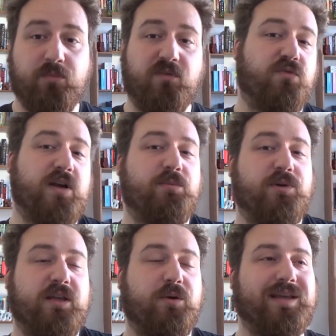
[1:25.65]
But for
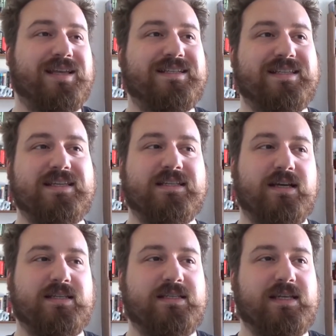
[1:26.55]
anybody going into this,
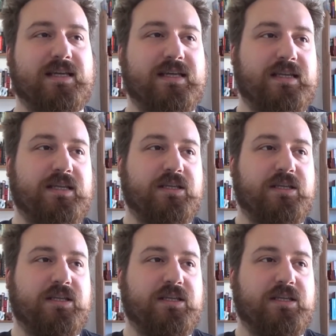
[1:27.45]
I say